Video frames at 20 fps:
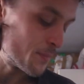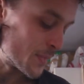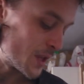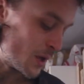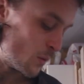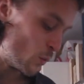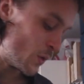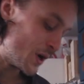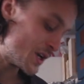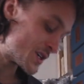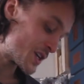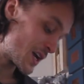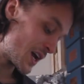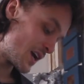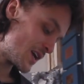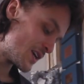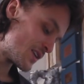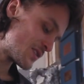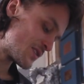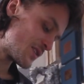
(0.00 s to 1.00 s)
In which
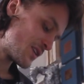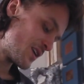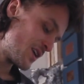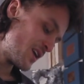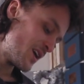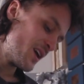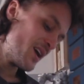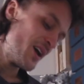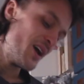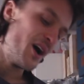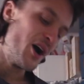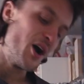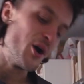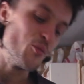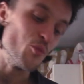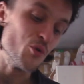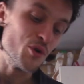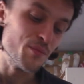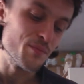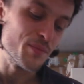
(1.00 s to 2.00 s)
case I
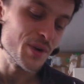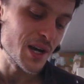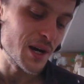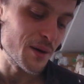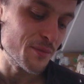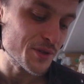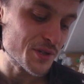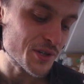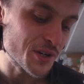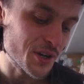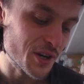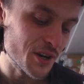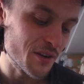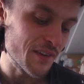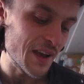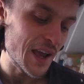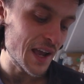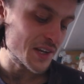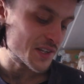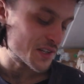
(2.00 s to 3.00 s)
wouldn't be able to kind
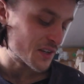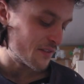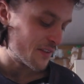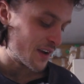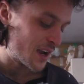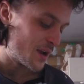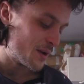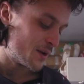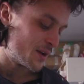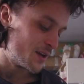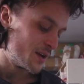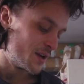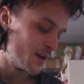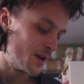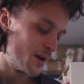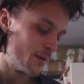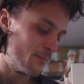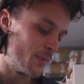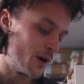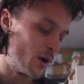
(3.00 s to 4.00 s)
of excavate
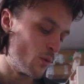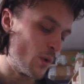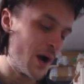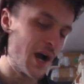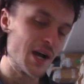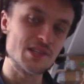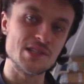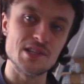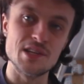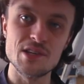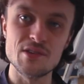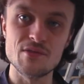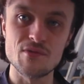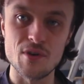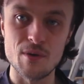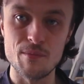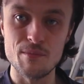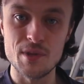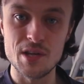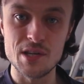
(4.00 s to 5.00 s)
my waxes
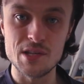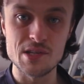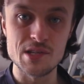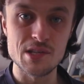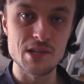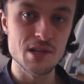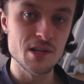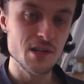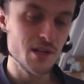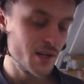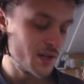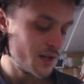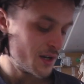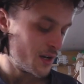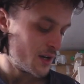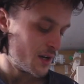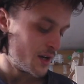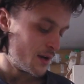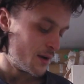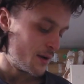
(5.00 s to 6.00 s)
from this
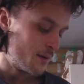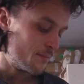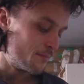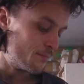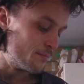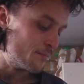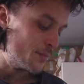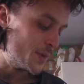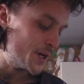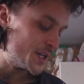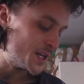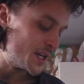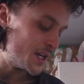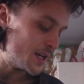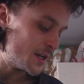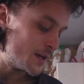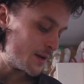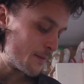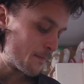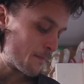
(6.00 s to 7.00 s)

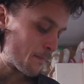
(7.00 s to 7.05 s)
muddy